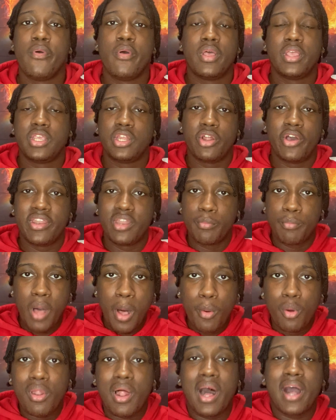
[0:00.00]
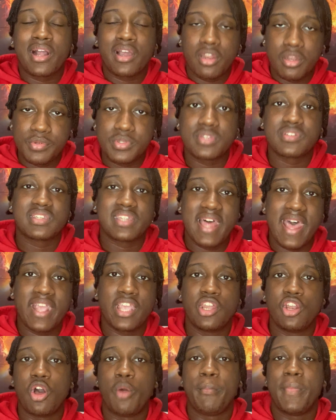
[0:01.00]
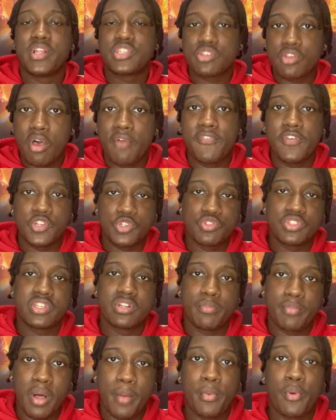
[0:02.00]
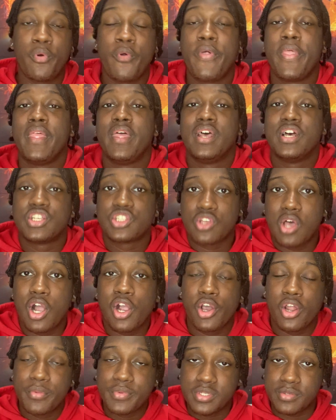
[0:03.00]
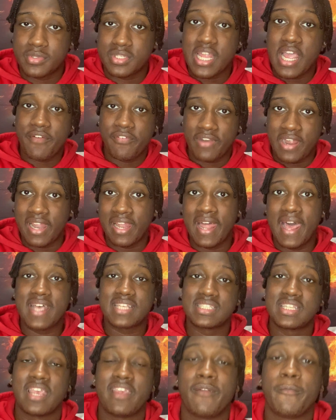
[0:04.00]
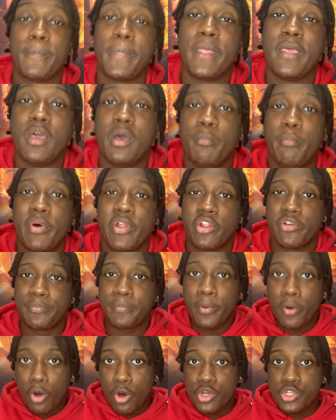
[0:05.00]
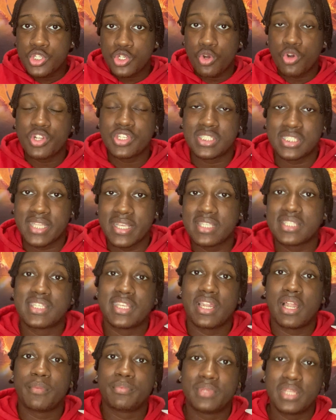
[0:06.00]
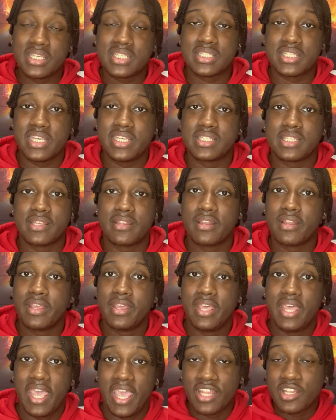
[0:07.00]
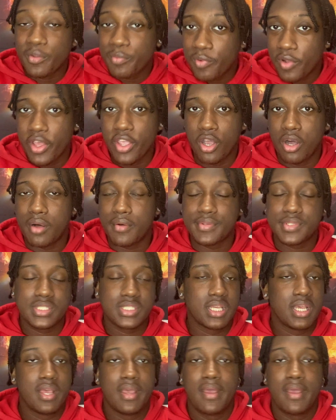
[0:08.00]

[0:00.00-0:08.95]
you know, in the bubble, I'll cut him some slack. You know, mental health issues in the bubble. So I'll cut him some slack for that last thing. But if Paul George stinks it up this season in the playoffs,